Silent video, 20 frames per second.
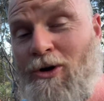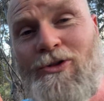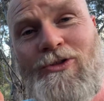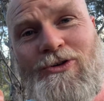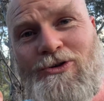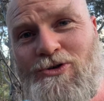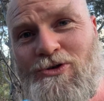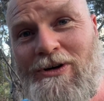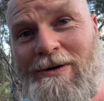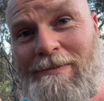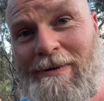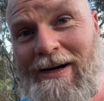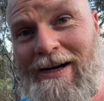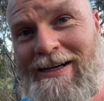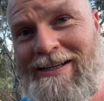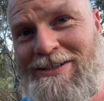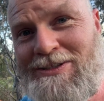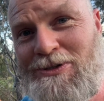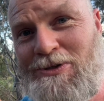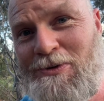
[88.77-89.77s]
The tree bark
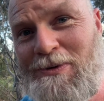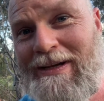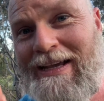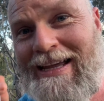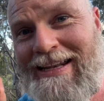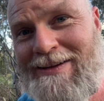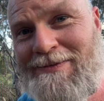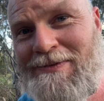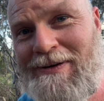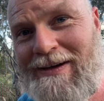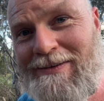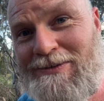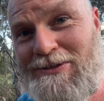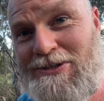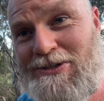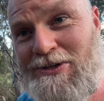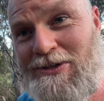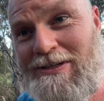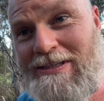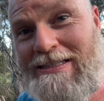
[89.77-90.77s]
isn't doing any favors
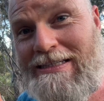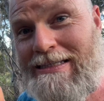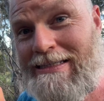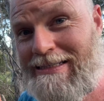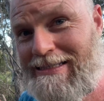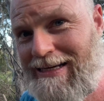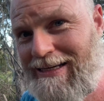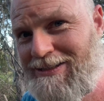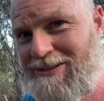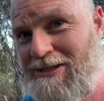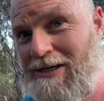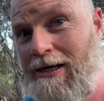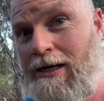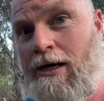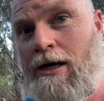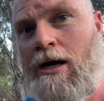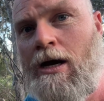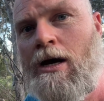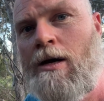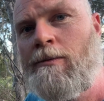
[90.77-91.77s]
to this texture,
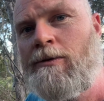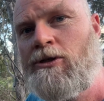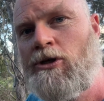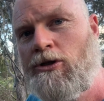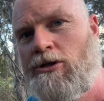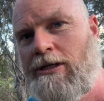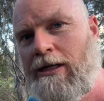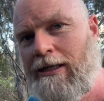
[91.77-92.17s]
but don't tell